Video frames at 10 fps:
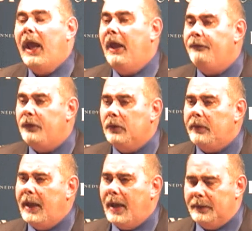If you
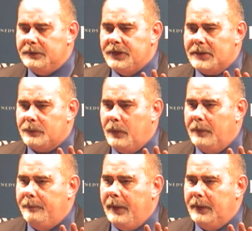can, just
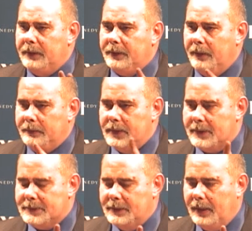one minute, uh,
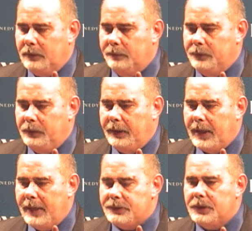just the
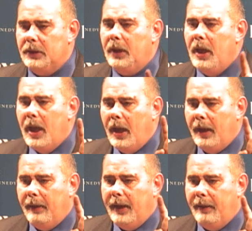communication.
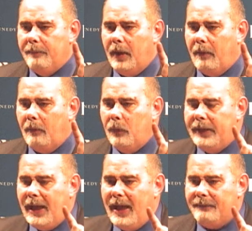Uh,
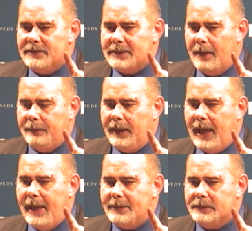we have some
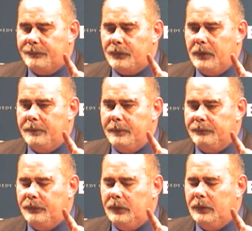cakes for,
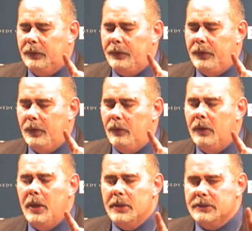for you,
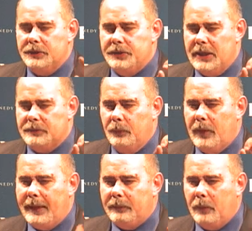so just
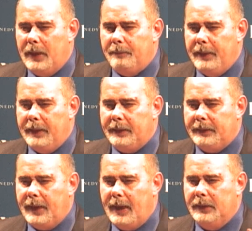wait one
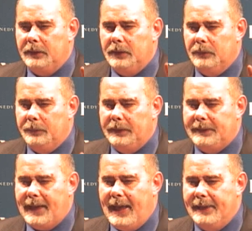minute and you will
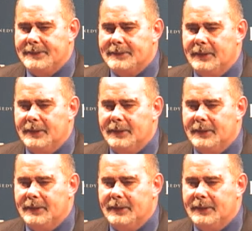taste...